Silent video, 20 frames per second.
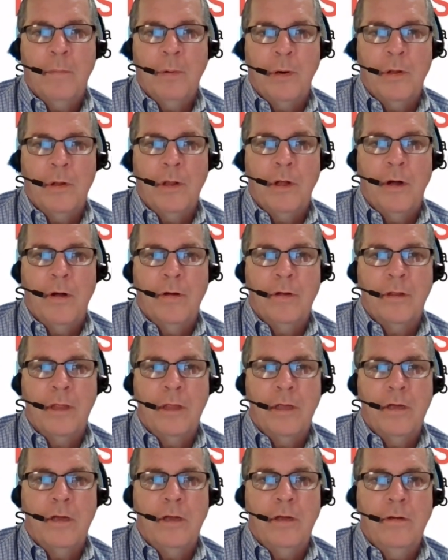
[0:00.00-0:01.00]
prolong
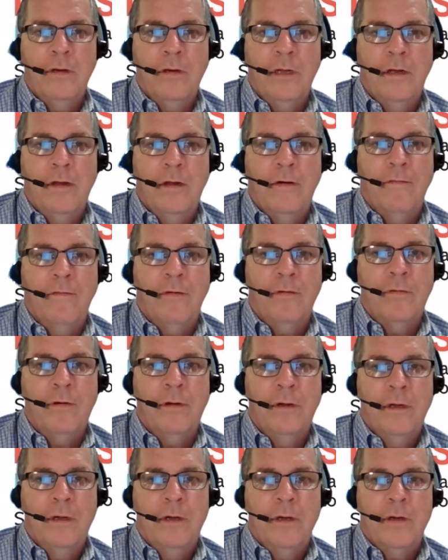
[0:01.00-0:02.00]
the QT interval
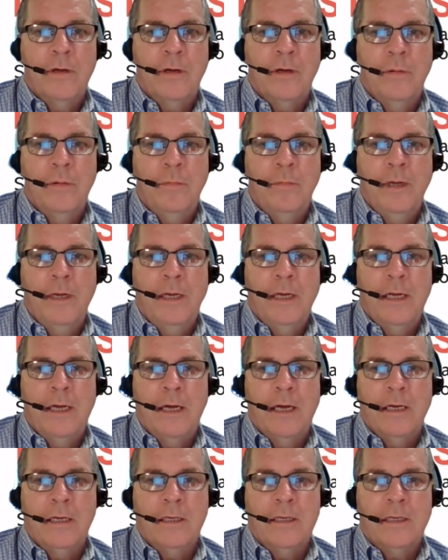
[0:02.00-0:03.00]
could be
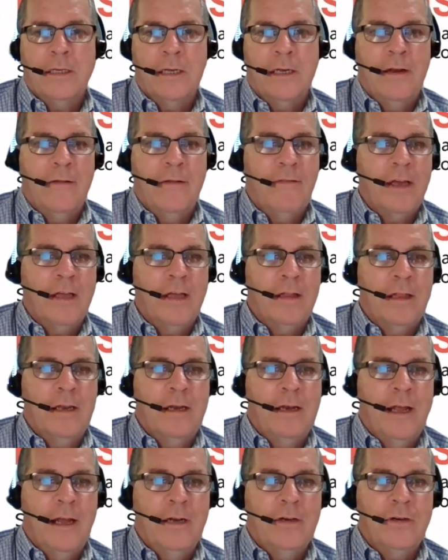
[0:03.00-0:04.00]
uh,
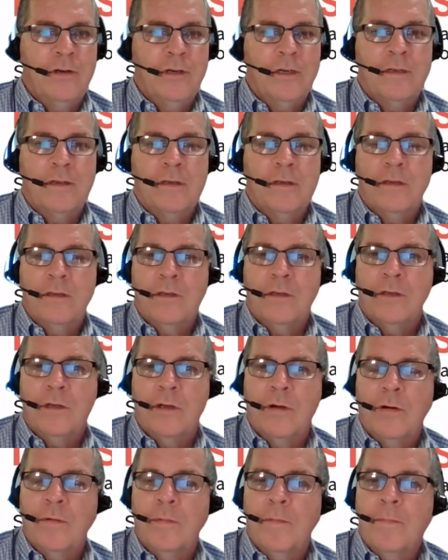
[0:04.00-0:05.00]
significantly dangerous.
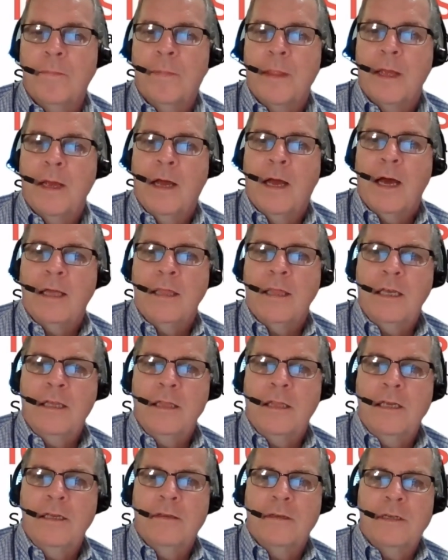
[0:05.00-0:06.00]
So I
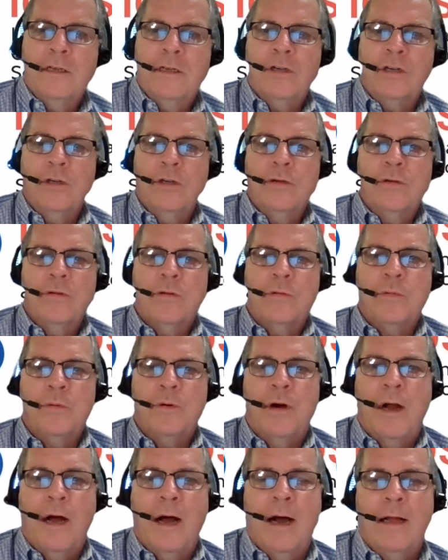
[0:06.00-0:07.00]
think these issues
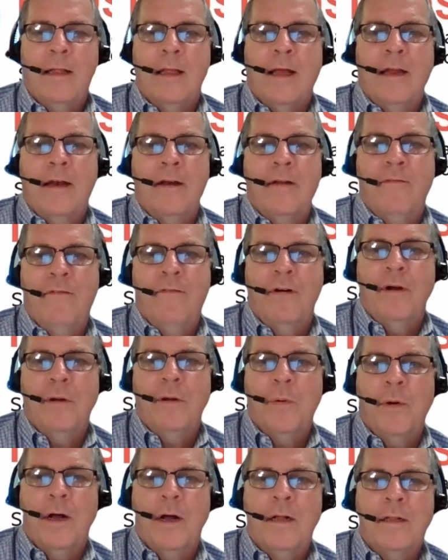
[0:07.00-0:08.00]
were highlighted very
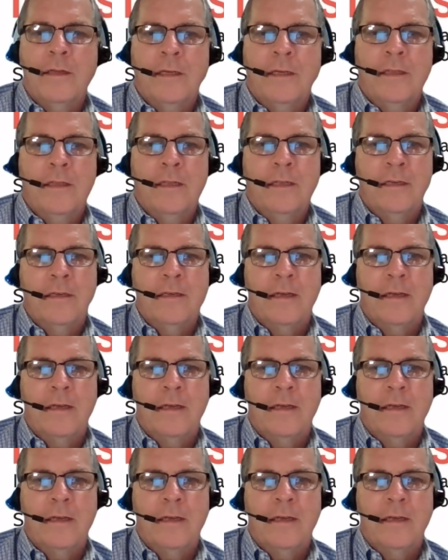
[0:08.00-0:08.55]
well in the